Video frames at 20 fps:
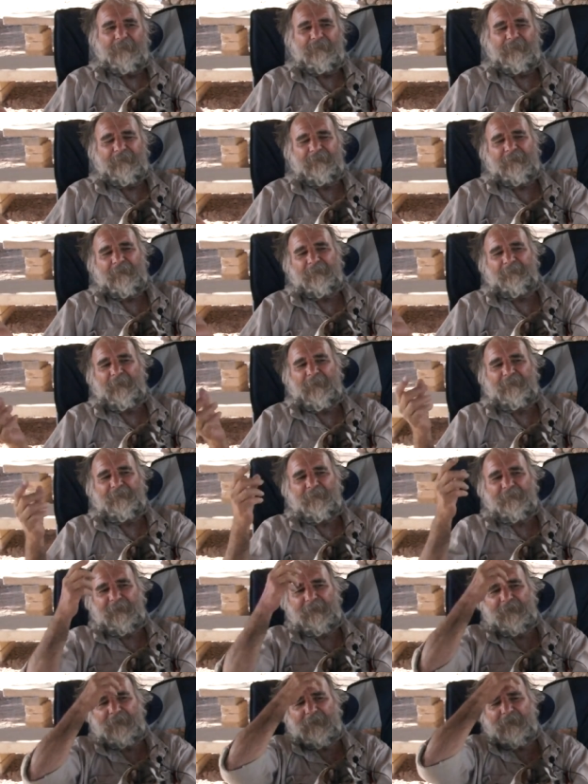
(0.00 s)
They, they've been
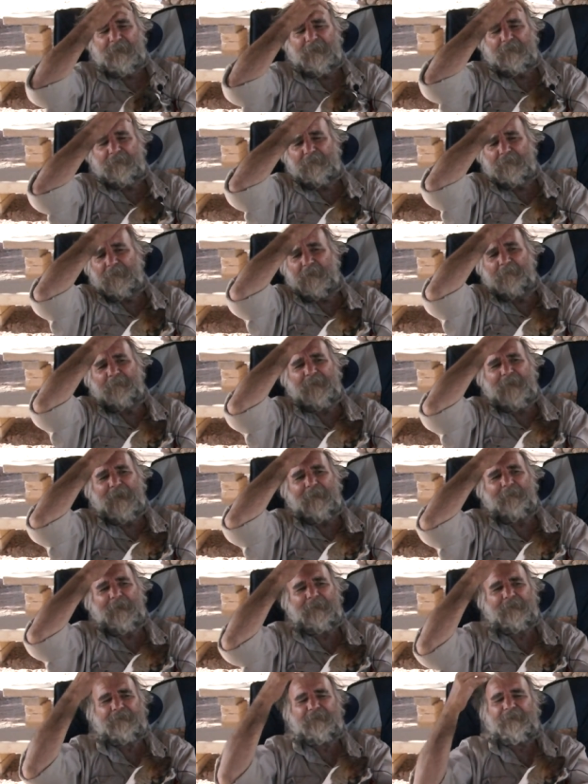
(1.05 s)
talking lately in Colombia
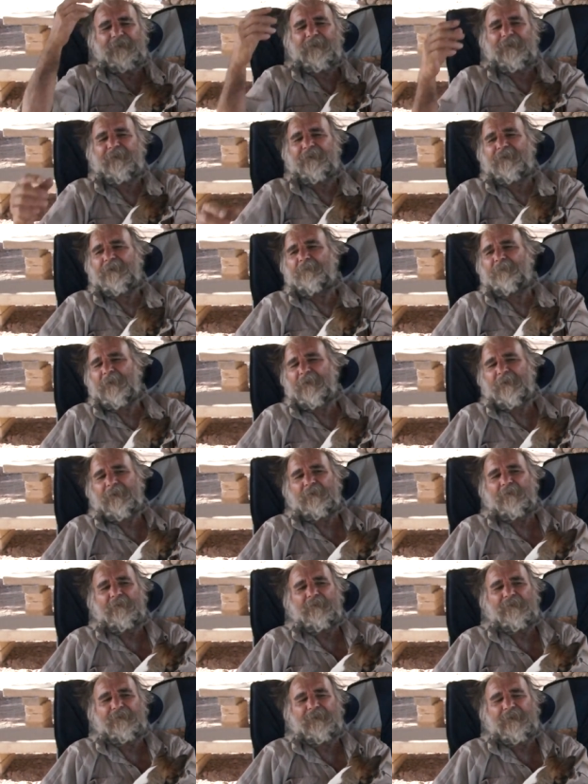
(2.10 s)
about creating what they
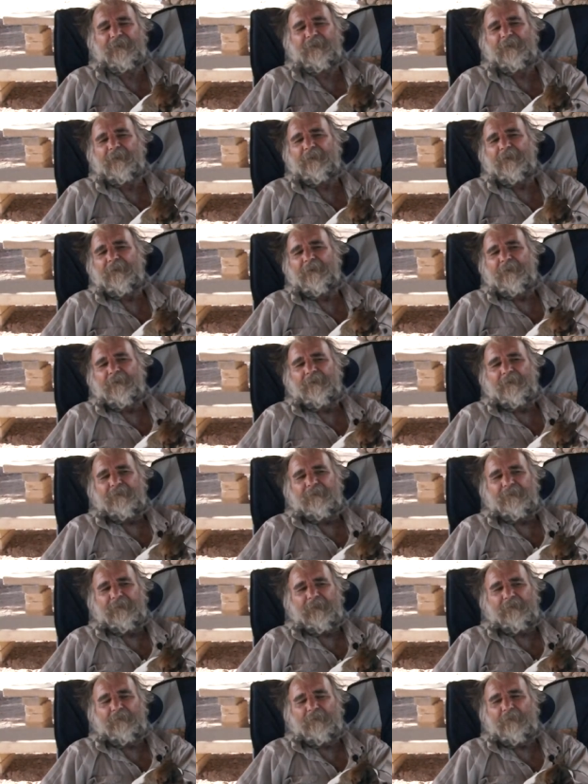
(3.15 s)
call the
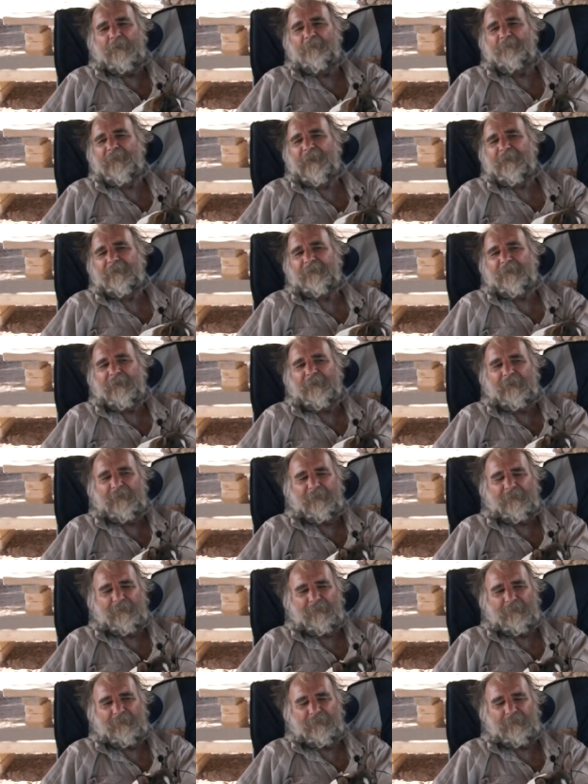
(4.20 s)
the Colombian uh,